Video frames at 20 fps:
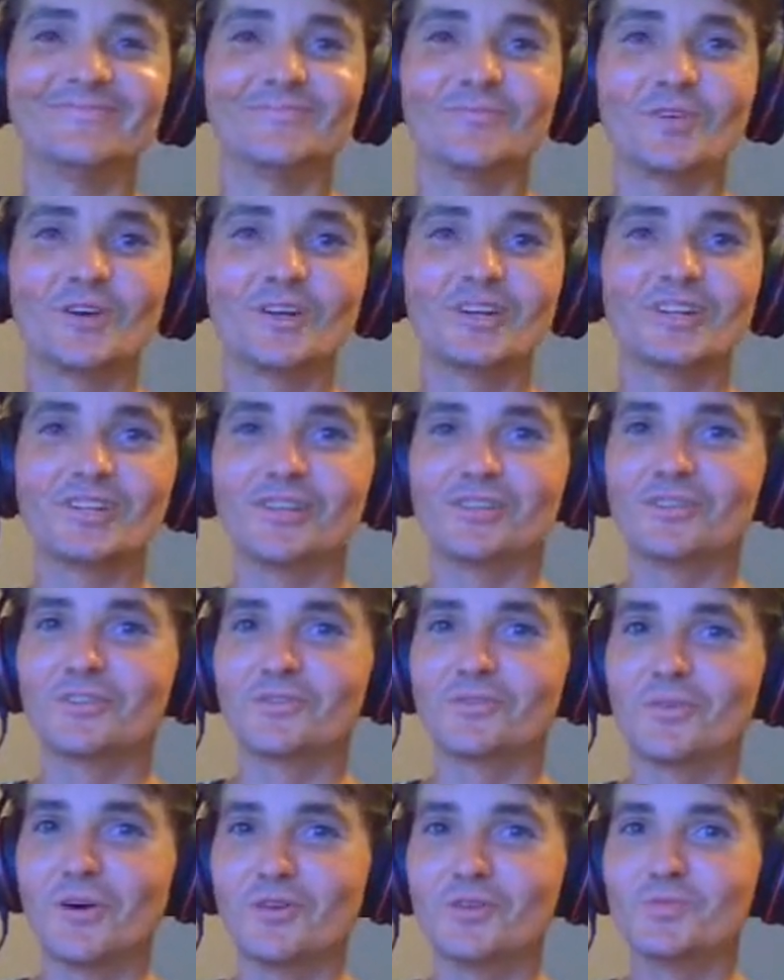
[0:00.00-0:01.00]
What is it, the
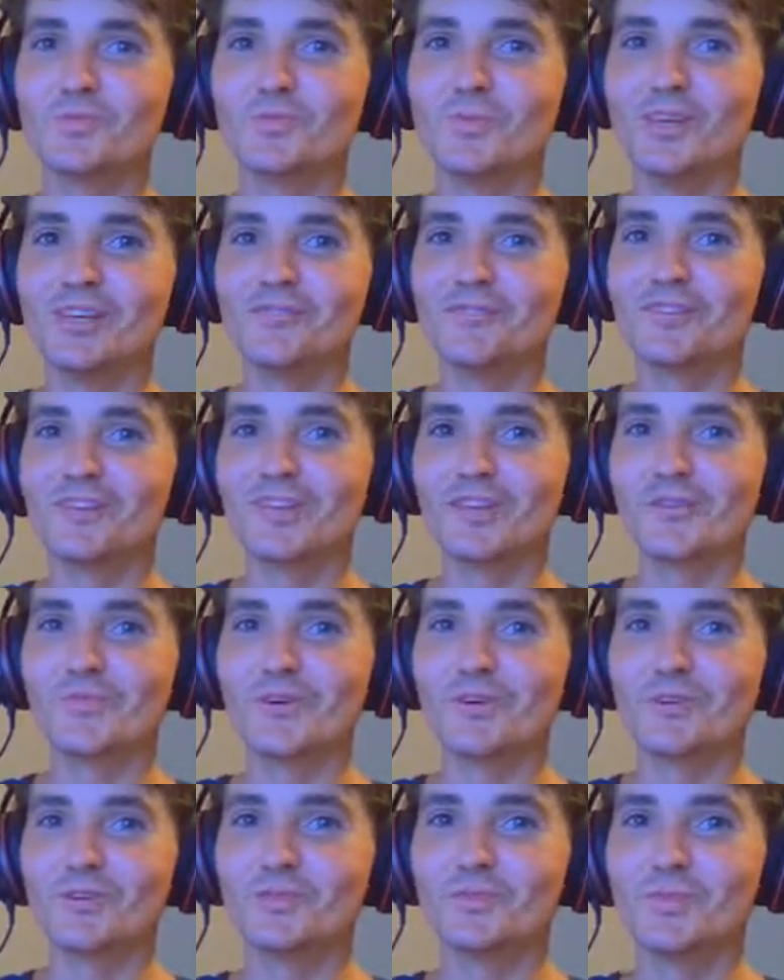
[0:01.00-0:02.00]
roast beef and the
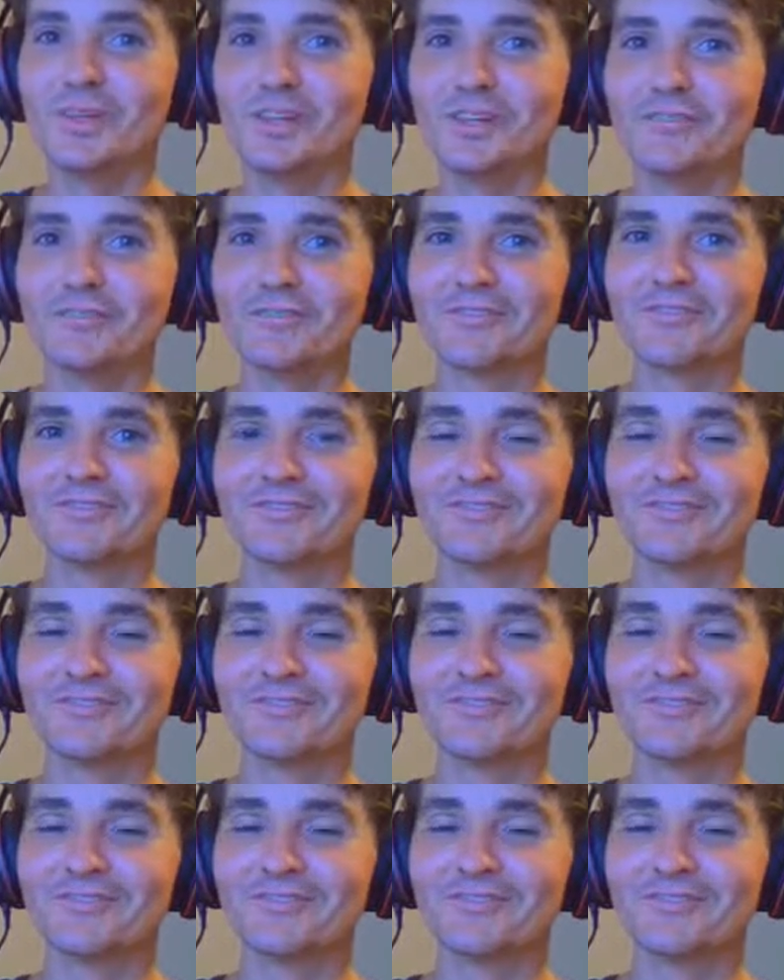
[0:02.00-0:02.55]
roast beef?